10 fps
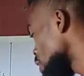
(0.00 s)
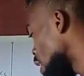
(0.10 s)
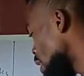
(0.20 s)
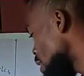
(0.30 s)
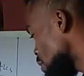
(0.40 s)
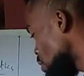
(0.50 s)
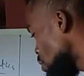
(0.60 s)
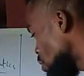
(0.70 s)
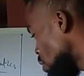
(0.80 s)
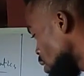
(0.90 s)
Alright,
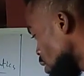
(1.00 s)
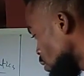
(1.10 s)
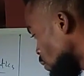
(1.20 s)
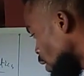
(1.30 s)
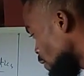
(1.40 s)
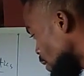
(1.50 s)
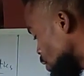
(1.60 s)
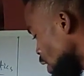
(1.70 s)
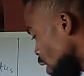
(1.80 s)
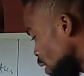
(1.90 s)
so if I'm
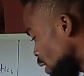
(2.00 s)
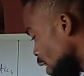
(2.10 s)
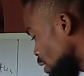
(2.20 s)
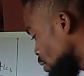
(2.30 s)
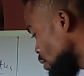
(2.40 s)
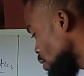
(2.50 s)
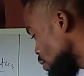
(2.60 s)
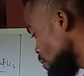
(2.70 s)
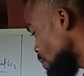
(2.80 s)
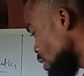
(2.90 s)
sharing 10 to those
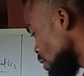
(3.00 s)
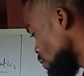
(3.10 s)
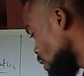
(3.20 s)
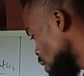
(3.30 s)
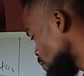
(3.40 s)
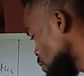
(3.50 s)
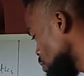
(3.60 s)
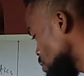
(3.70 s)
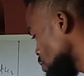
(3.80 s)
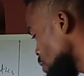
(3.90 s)
2 persons, what I'm
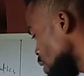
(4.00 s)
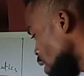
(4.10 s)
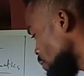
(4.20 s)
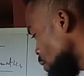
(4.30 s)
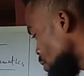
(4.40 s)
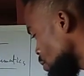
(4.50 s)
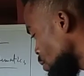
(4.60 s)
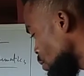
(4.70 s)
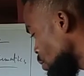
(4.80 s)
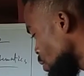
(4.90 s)
going to do is I'm going to
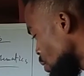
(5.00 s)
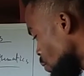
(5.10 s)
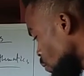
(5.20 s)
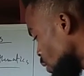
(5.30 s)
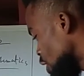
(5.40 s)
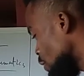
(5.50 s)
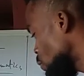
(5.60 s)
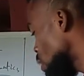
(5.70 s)
go give